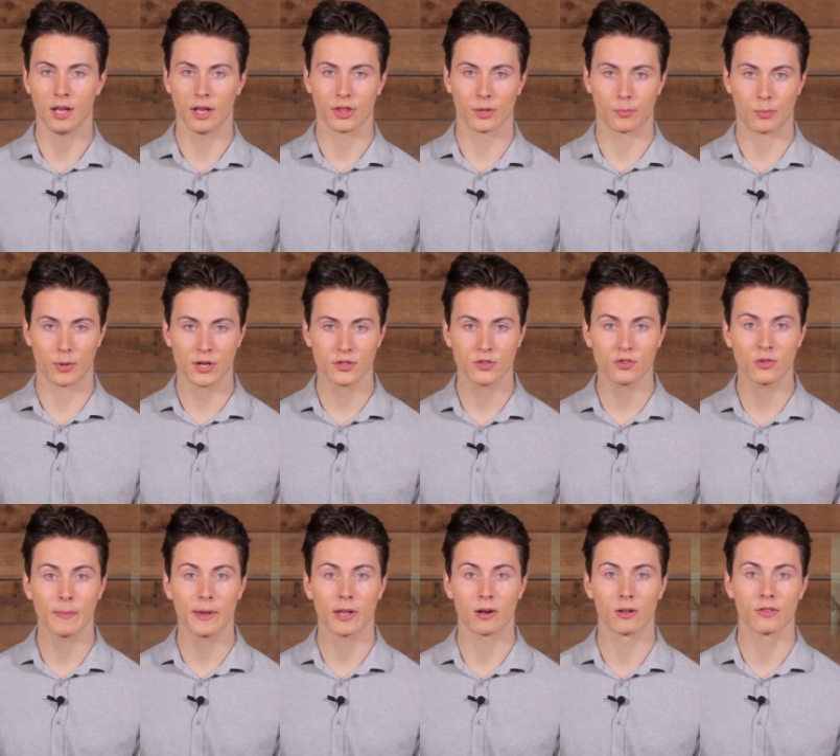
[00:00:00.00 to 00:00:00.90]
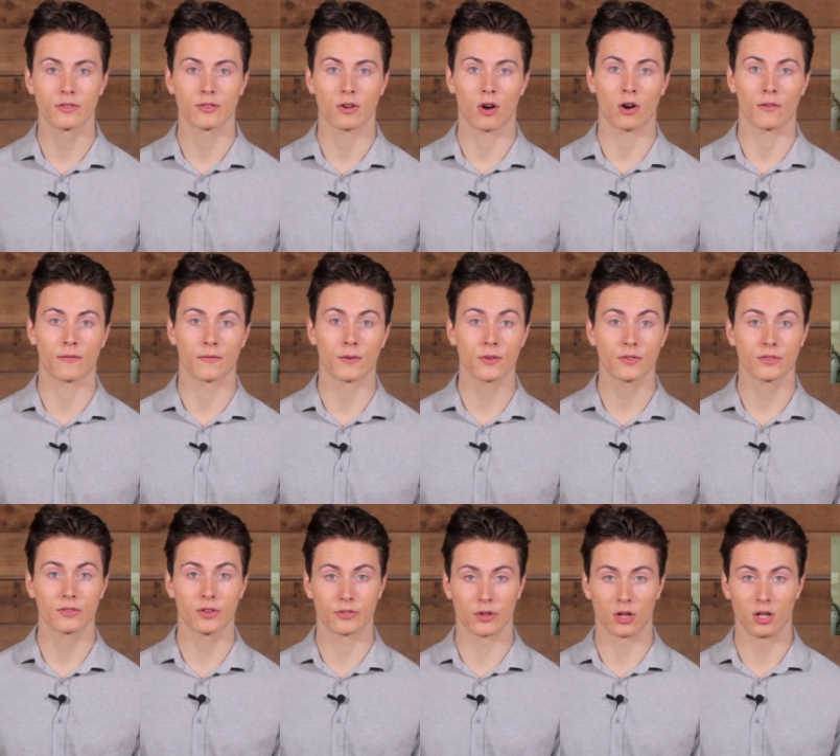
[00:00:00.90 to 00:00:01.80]
The precious metals are
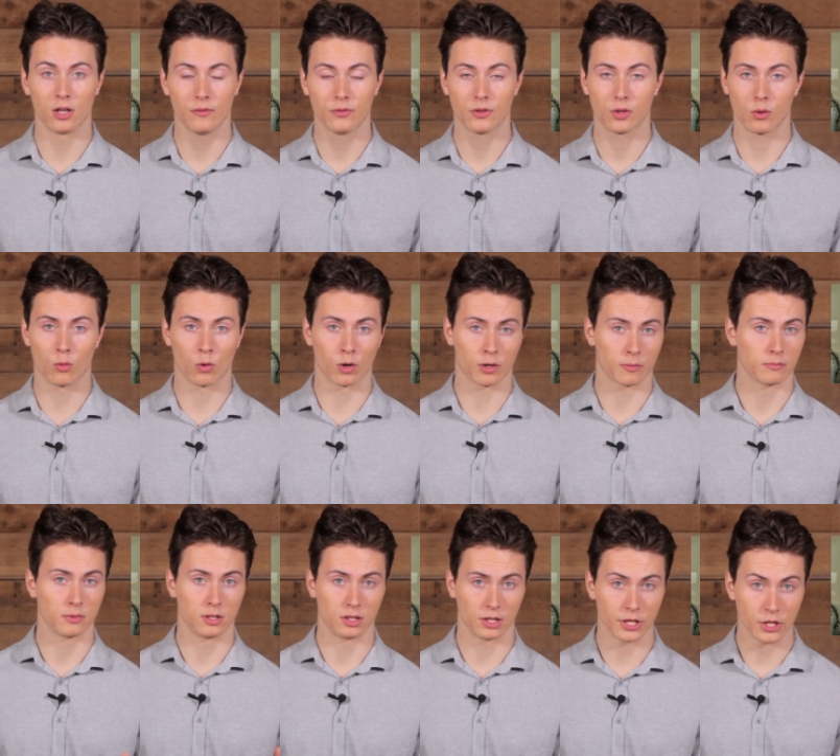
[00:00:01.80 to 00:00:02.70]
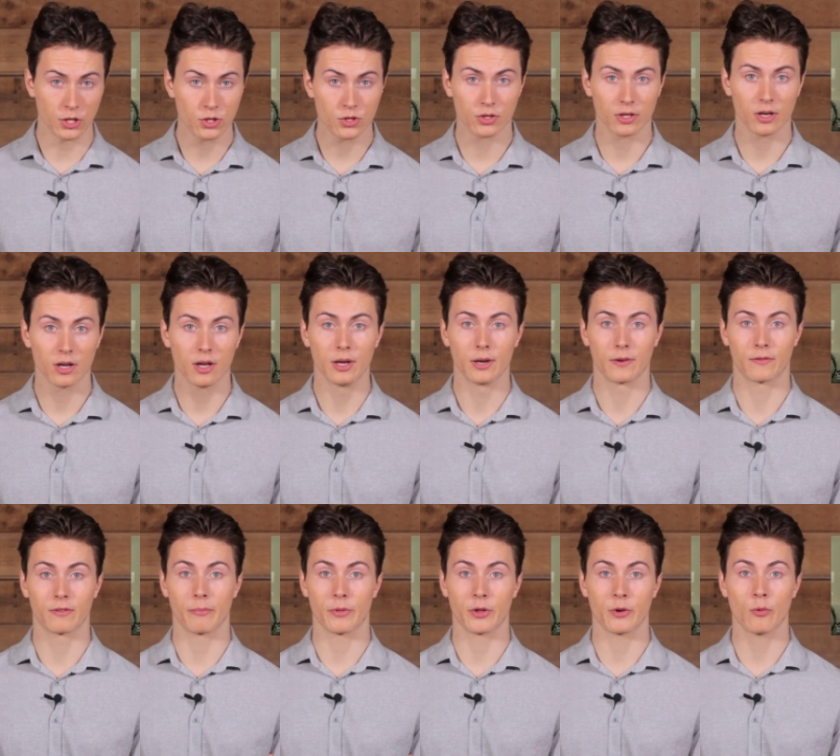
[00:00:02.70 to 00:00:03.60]
first dissolved, or leached,
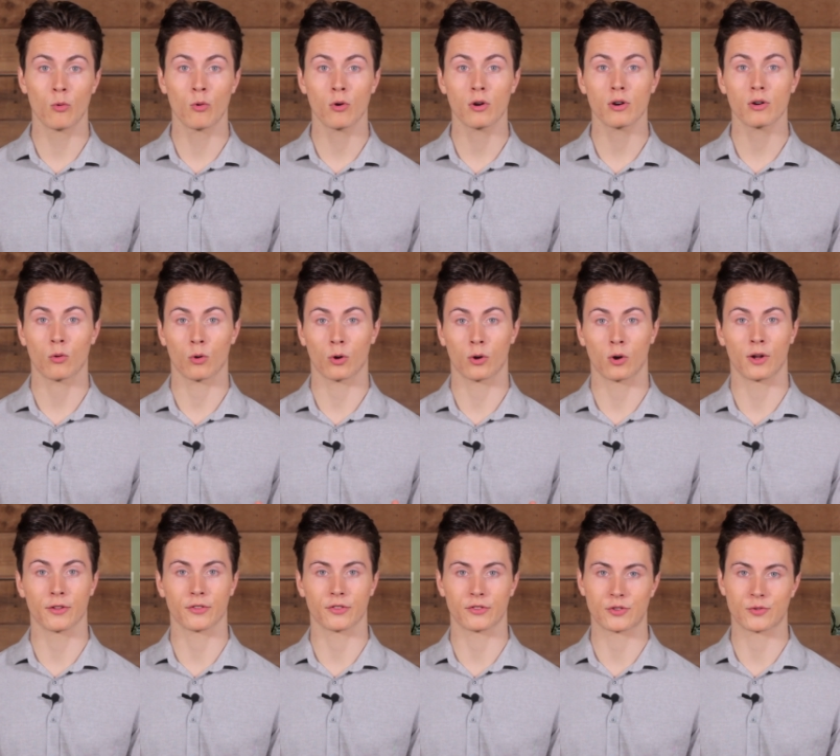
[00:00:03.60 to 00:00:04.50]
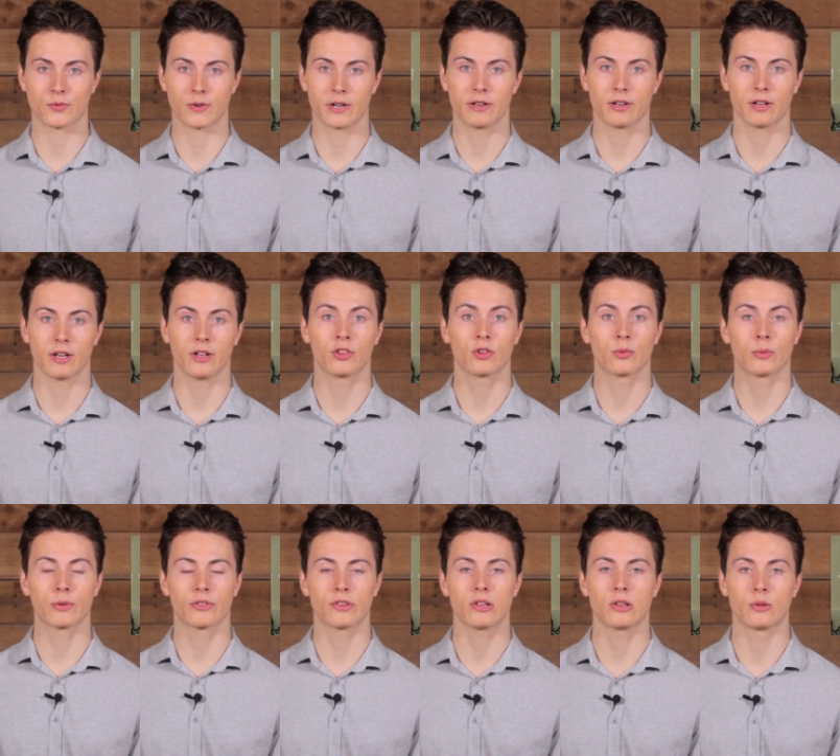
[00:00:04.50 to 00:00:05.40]
from the ore or concentrate into
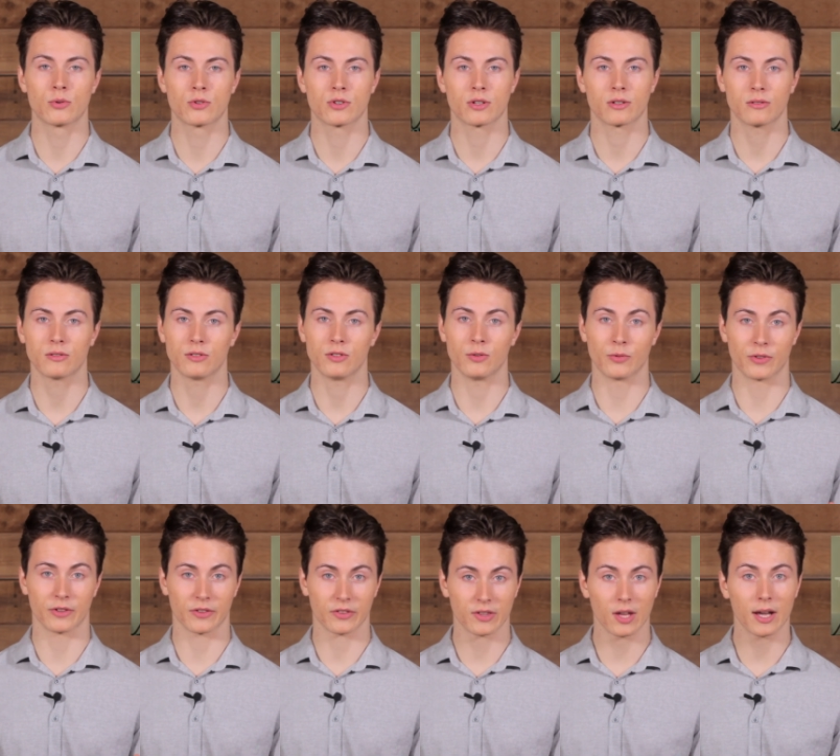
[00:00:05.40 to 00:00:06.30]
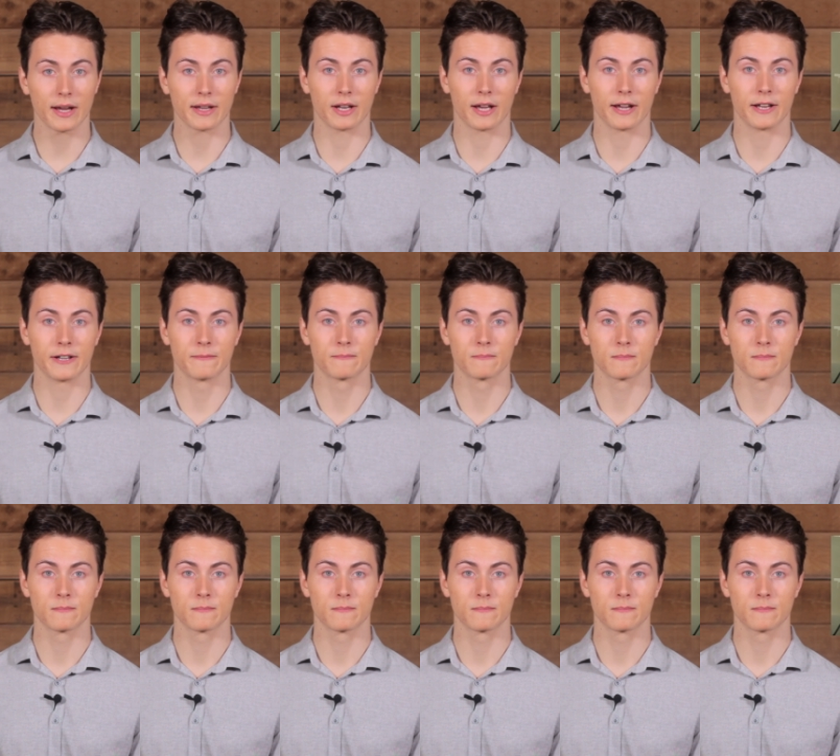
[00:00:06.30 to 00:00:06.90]
a solution using cyanide.